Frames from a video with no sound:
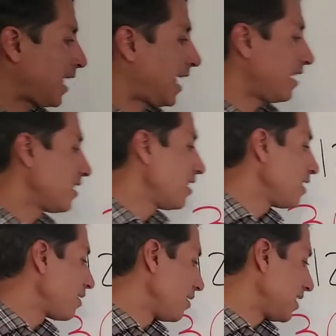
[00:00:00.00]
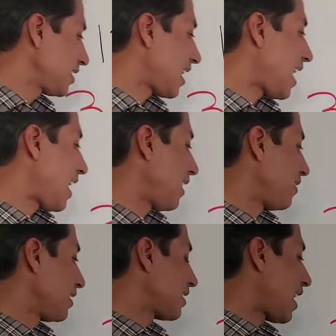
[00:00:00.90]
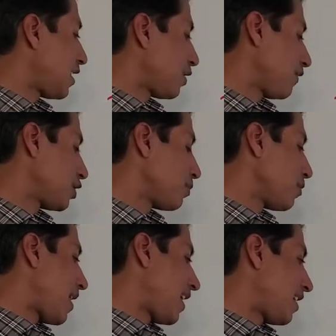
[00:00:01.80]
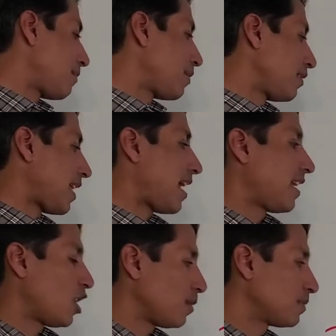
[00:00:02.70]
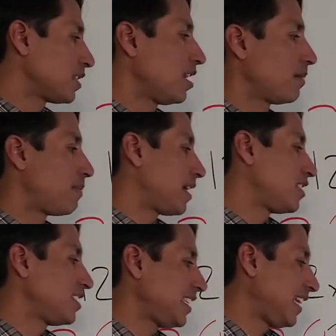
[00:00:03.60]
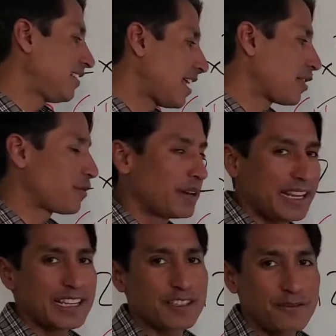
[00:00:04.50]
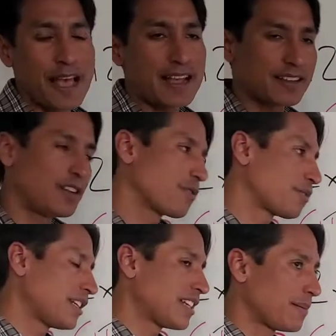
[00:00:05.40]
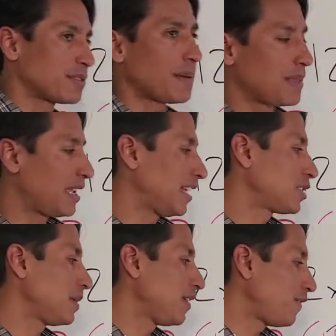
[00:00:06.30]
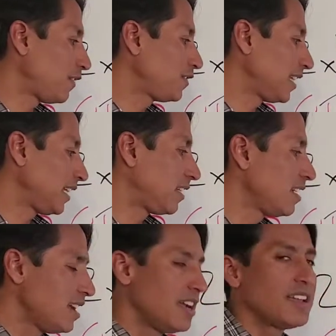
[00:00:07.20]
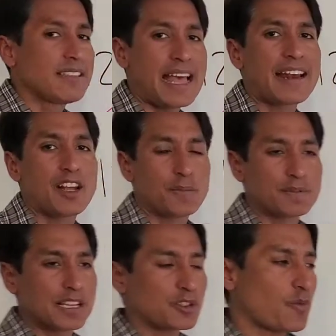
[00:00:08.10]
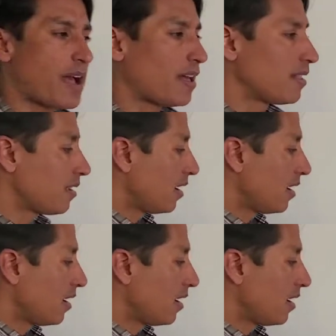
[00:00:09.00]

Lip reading: that this guy and this guy are divisible by a number, that helps. By seeing that 3 is a fact, you know, 3 times something gets me to 15, that helps as well.